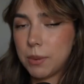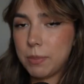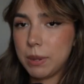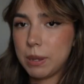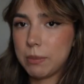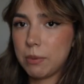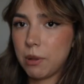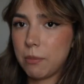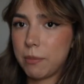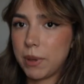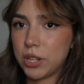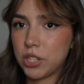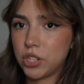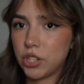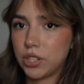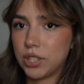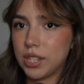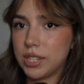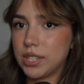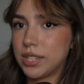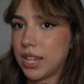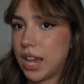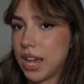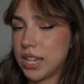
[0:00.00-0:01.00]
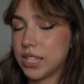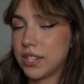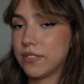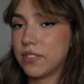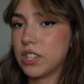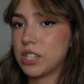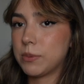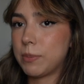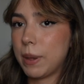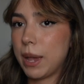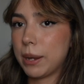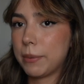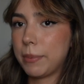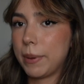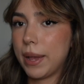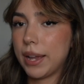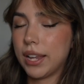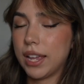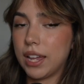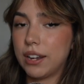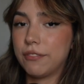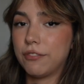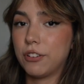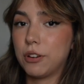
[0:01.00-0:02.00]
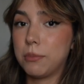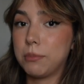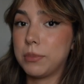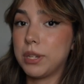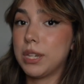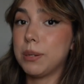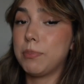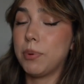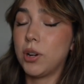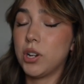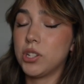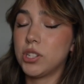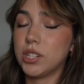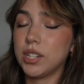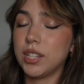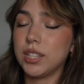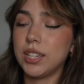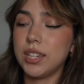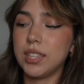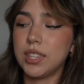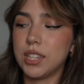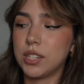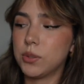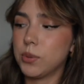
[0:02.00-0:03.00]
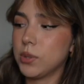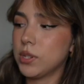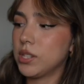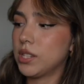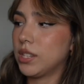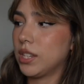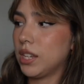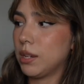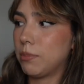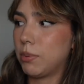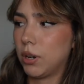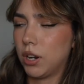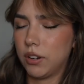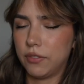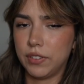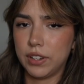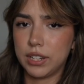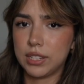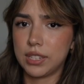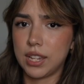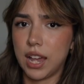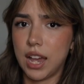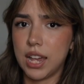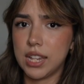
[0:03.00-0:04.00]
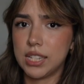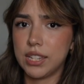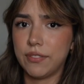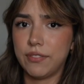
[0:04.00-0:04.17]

of people mentioned the size of this backpack, and for me personally, this was the perfect size.